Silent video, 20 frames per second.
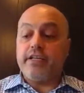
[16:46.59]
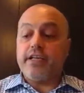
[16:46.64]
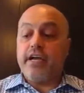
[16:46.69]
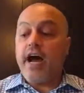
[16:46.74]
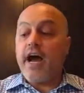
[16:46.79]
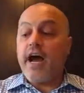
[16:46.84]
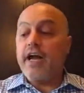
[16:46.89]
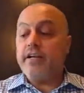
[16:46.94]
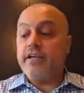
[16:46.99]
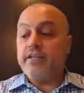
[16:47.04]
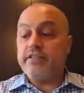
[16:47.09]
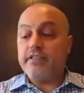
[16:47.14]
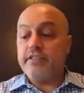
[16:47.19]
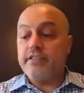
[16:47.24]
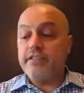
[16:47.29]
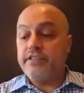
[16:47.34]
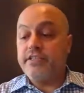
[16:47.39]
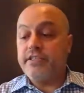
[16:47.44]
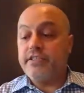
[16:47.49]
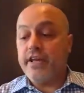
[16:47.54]
can kind
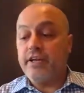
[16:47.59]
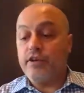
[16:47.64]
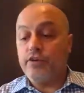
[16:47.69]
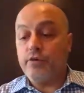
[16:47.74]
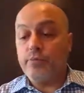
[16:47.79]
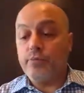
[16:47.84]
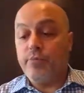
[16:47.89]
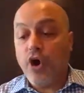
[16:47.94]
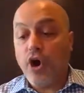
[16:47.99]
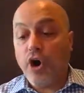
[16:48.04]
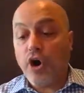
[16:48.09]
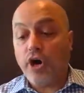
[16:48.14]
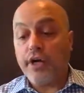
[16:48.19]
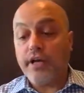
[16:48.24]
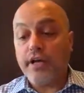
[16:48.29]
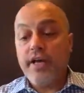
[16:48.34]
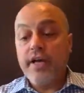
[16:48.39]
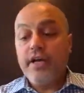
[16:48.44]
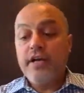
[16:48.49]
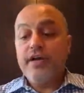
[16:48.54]
of set you
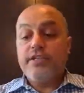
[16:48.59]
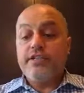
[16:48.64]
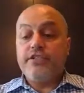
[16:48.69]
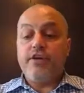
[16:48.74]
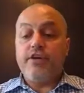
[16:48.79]
apart.